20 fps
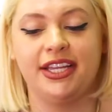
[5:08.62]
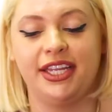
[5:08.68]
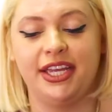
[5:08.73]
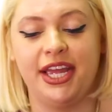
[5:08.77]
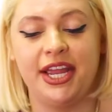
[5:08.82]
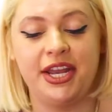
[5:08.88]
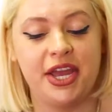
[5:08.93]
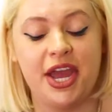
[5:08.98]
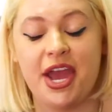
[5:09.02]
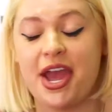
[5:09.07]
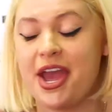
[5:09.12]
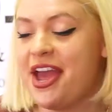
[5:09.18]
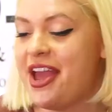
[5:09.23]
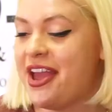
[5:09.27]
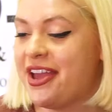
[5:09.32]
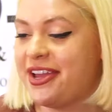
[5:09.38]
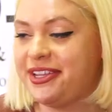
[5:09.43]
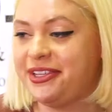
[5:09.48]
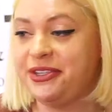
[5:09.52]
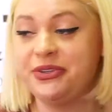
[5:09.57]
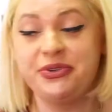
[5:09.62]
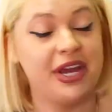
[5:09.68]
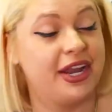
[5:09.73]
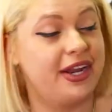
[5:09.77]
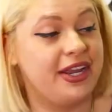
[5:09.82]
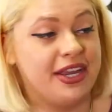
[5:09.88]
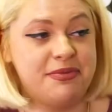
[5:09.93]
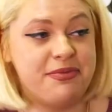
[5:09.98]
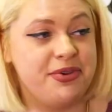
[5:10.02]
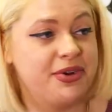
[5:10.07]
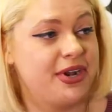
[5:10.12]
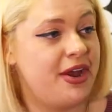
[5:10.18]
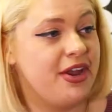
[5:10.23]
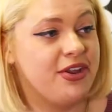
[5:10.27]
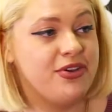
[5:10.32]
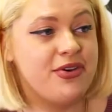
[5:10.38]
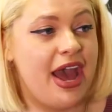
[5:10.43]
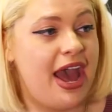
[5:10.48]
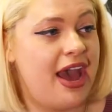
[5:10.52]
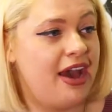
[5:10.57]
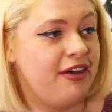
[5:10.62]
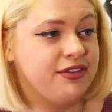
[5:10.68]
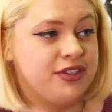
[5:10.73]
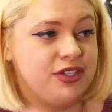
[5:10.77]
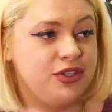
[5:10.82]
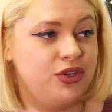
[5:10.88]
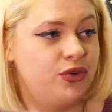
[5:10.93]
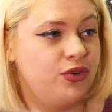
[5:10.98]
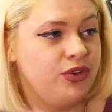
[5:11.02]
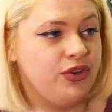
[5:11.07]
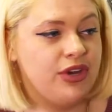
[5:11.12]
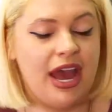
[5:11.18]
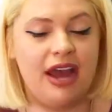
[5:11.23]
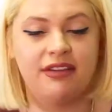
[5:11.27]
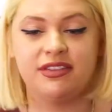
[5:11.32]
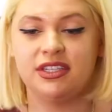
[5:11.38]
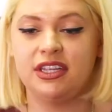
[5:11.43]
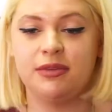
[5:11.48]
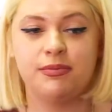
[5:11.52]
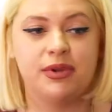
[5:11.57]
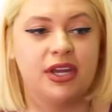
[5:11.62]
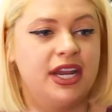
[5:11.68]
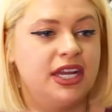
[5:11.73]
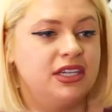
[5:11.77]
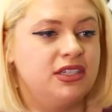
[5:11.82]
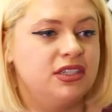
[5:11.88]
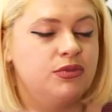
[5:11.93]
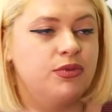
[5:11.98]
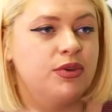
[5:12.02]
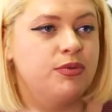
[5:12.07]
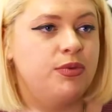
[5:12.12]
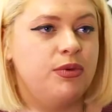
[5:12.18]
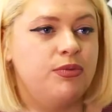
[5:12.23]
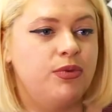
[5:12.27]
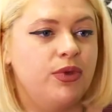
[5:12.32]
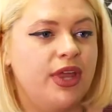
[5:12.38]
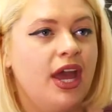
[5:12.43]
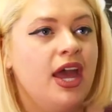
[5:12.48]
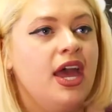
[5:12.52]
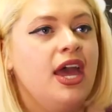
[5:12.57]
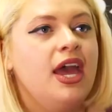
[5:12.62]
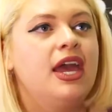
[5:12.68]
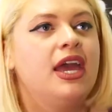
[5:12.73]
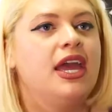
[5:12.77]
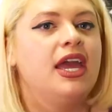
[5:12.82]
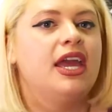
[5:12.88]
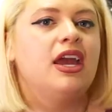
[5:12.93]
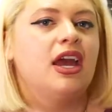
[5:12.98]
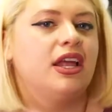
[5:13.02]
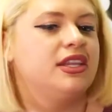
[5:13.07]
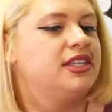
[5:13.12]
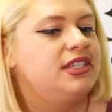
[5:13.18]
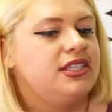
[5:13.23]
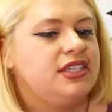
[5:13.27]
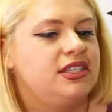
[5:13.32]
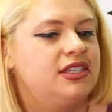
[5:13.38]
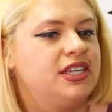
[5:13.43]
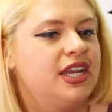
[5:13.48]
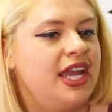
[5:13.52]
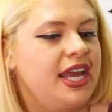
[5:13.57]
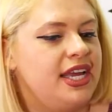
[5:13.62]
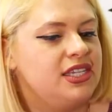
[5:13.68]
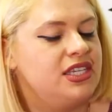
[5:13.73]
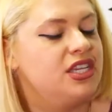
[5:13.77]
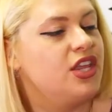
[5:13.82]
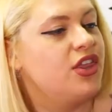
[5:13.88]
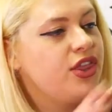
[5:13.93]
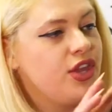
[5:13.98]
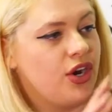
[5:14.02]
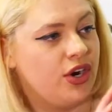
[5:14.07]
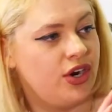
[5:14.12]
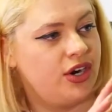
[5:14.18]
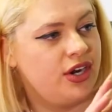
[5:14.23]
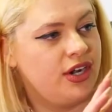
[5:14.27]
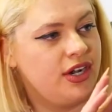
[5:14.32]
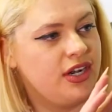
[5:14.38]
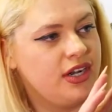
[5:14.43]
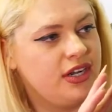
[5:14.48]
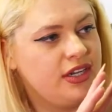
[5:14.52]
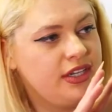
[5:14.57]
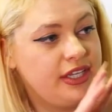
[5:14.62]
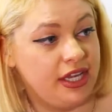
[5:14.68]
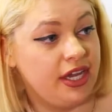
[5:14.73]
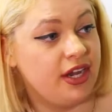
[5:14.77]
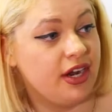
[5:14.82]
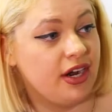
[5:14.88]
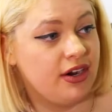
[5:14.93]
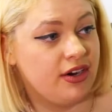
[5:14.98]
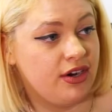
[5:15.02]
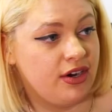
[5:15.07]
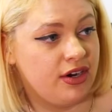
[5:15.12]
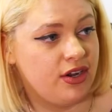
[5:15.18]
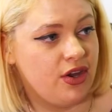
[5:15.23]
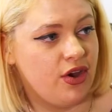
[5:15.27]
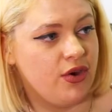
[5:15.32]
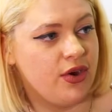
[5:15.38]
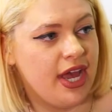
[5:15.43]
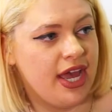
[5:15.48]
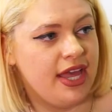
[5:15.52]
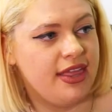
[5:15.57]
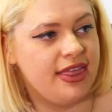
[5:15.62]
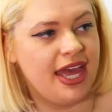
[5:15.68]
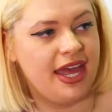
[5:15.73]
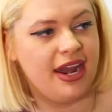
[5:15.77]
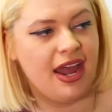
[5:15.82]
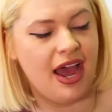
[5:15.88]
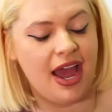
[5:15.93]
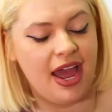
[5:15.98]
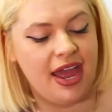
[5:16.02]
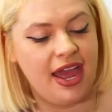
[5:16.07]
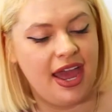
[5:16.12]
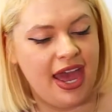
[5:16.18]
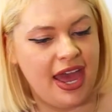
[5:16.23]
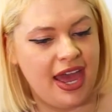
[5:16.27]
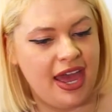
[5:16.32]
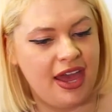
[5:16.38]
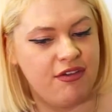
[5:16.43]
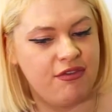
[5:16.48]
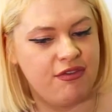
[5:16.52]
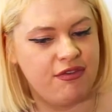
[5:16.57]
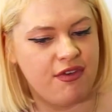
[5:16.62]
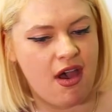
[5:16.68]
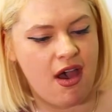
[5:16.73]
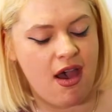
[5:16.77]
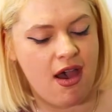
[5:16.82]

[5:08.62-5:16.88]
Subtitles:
and you got to keep you have to keep connections with people that today is the 3rd year, okay, that I have